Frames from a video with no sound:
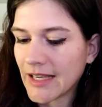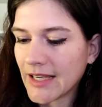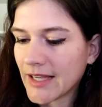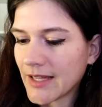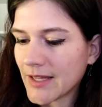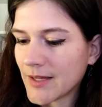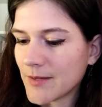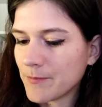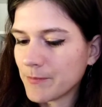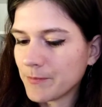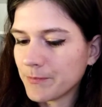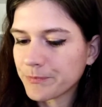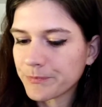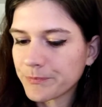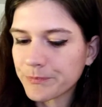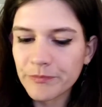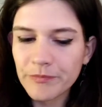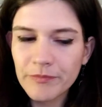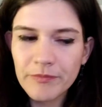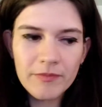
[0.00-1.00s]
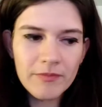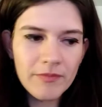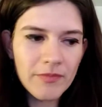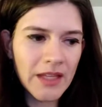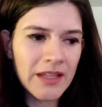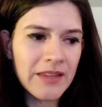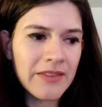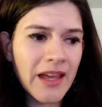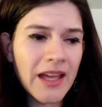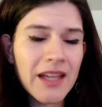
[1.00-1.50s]

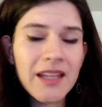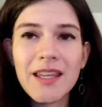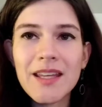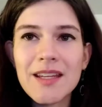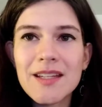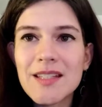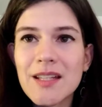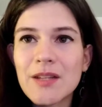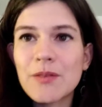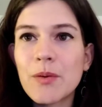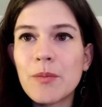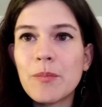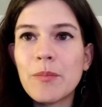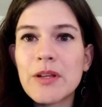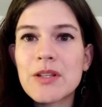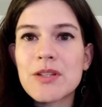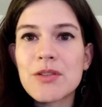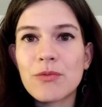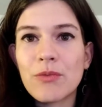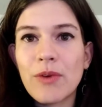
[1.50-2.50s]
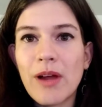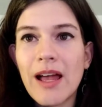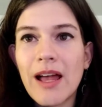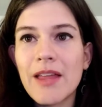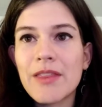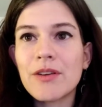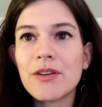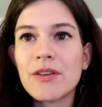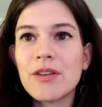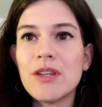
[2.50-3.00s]
In that case, I would much
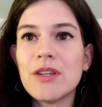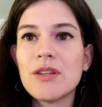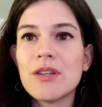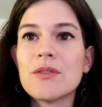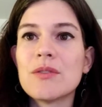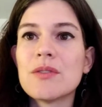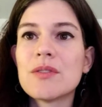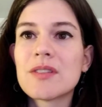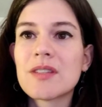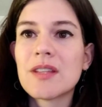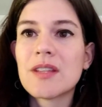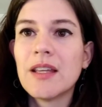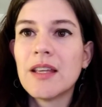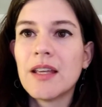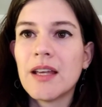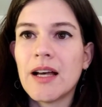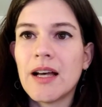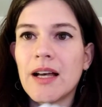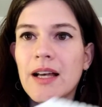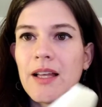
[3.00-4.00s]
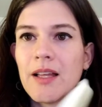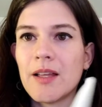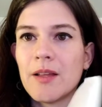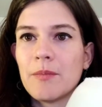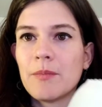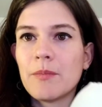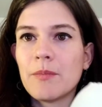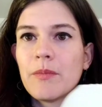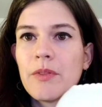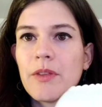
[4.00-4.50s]
rather use
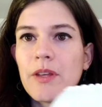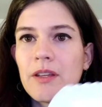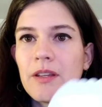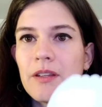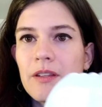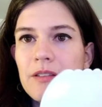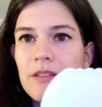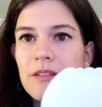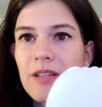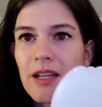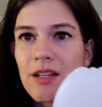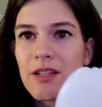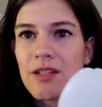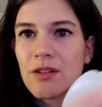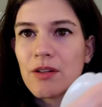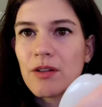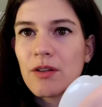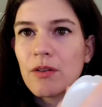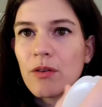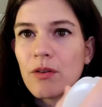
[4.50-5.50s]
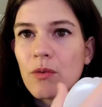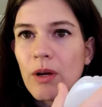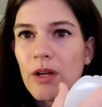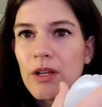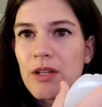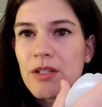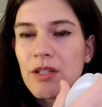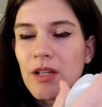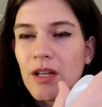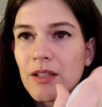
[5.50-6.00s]
the textured
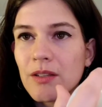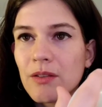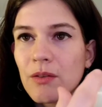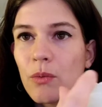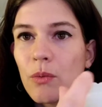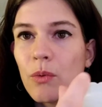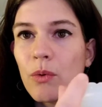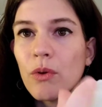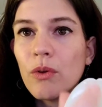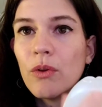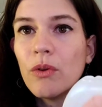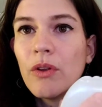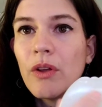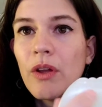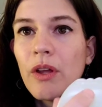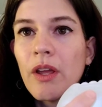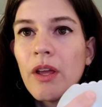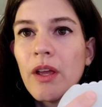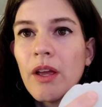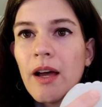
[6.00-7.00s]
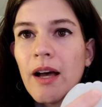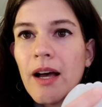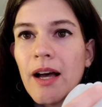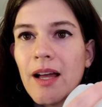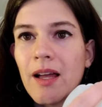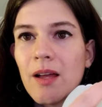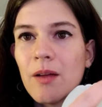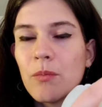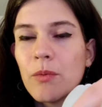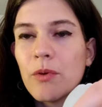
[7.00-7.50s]
Gua Sha tool
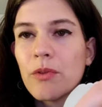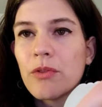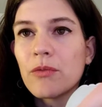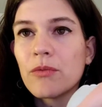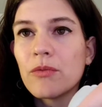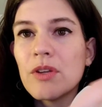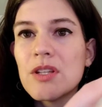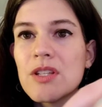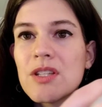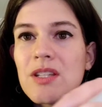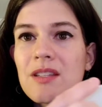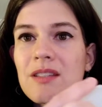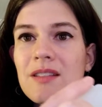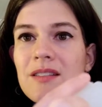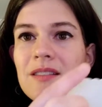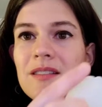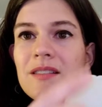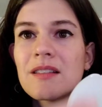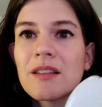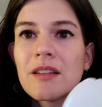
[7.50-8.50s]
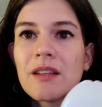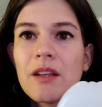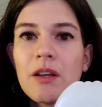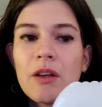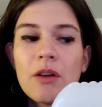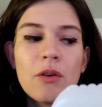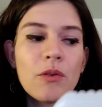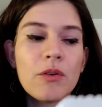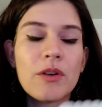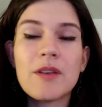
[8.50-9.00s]
with the ridges,
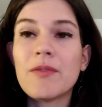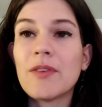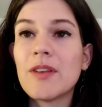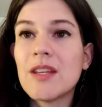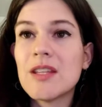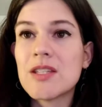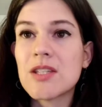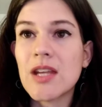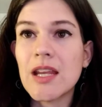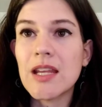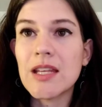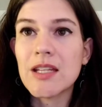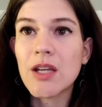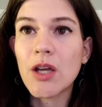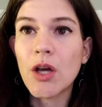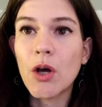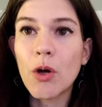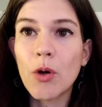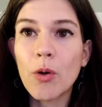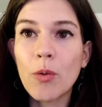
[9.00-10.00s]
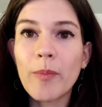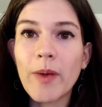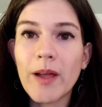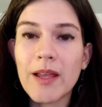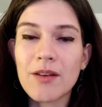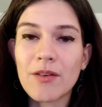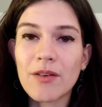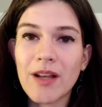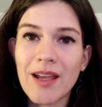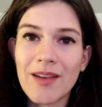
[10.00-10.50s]
or even a jade comb.
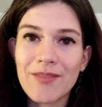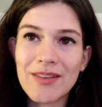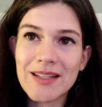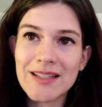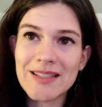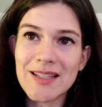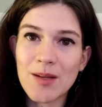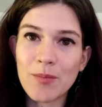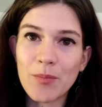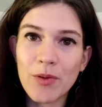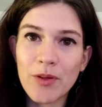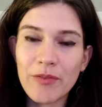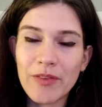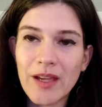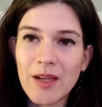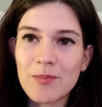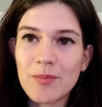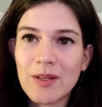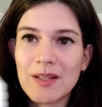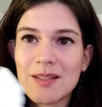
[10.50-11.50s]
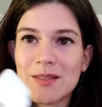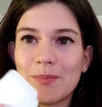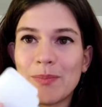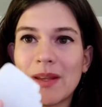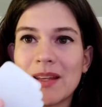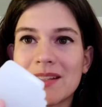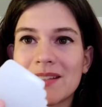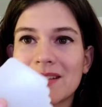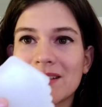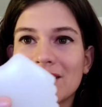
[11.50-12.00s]
I don't have an example of that, but it's
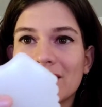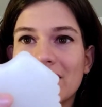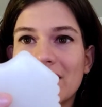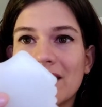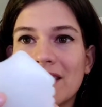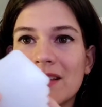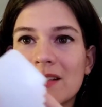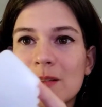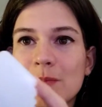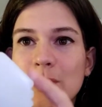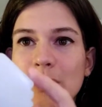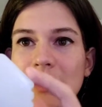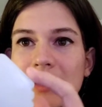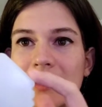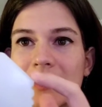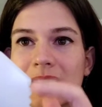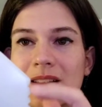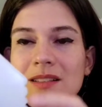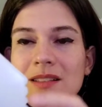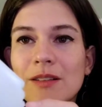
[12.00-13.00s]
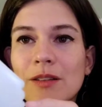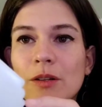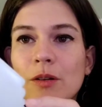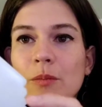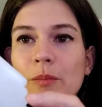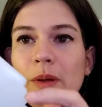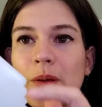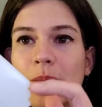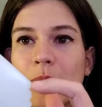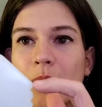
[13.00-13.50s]
basically this, but it's just a little
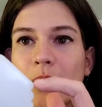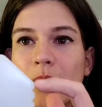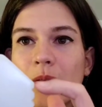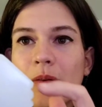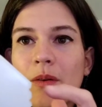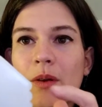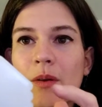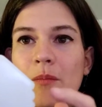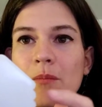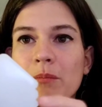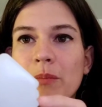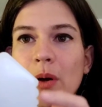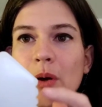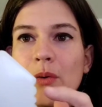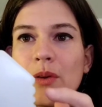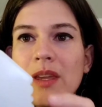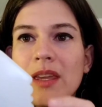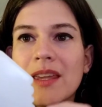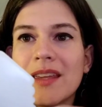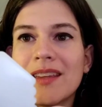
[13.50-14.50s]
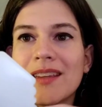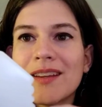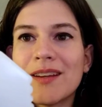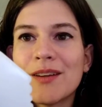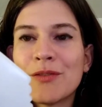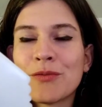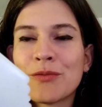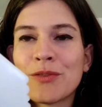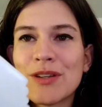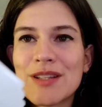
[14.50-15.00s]
bit more pokey of